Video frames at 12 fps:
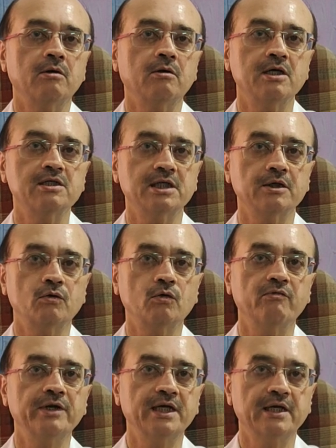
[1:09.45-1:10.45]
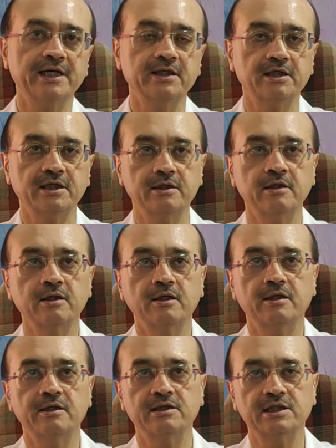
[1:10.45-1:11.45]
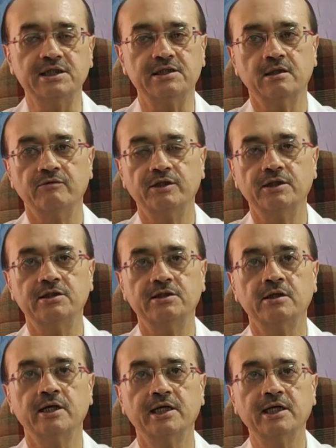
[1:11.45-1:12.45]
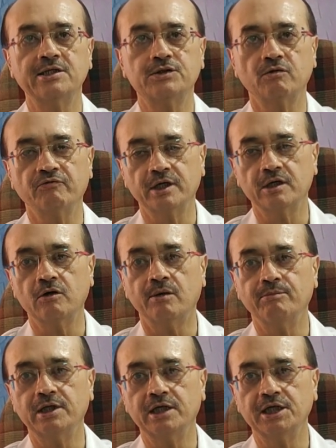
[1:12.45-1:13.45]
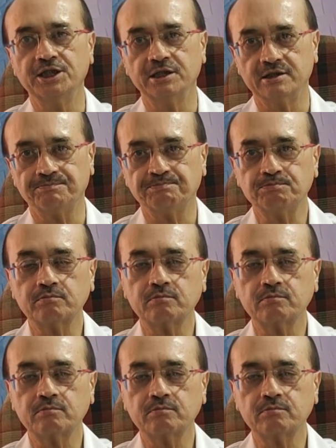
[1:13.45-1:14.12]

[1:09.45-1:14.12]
causing COVID-19 disease with its catastrophic complications.